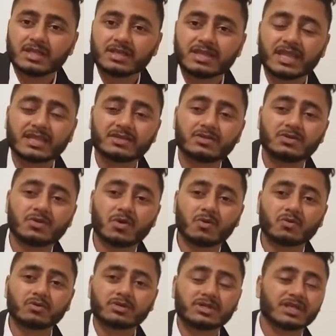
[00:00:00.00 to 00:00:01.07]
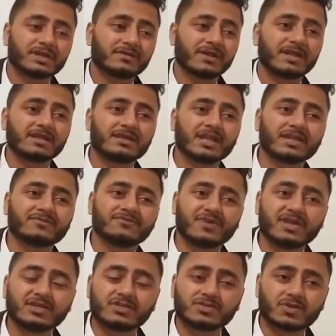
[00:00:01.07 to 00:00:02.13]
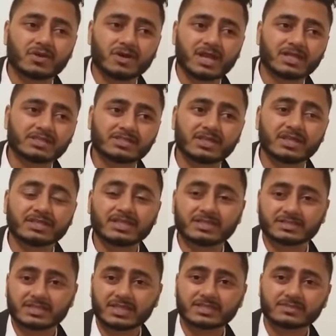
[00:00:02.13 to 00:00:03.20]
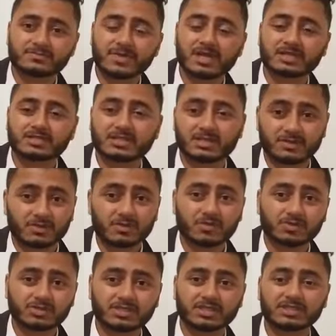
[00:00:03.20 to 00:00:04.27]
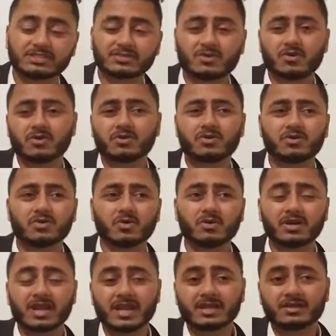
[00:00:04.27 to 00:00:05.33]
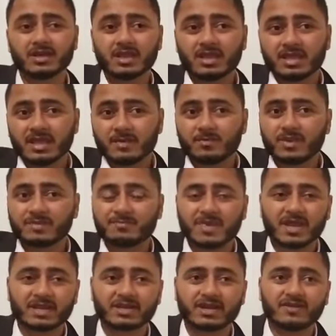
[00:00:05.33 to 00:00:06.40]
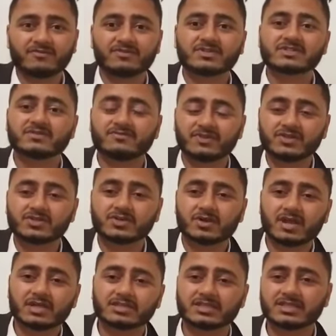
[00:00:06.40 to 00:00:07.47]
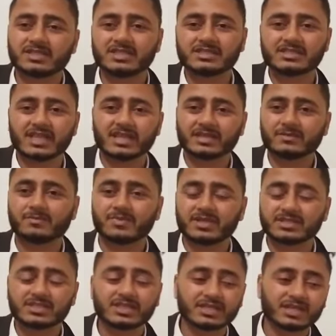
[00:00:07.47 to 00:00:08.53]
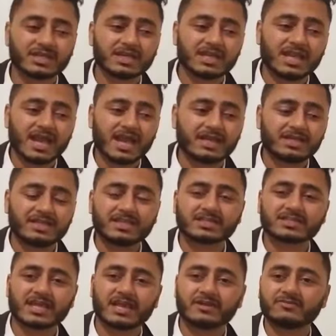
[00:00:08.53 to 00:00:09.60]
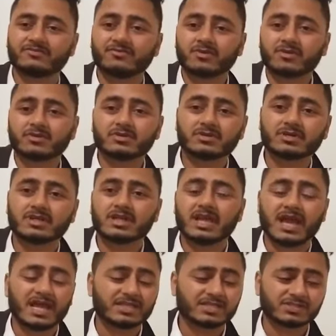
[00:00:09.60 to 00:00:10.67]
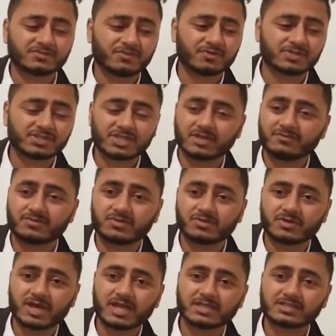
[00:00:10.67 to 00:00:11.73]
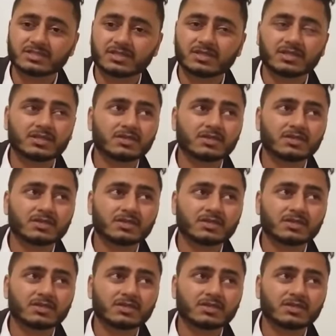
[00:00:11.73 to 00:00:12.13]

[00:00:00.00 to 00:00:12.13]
Like don't write like very short answer in the 6 marks questions, or don't write a big paragraph in the very short answer. These like a basic ideas I just want to share with you guys.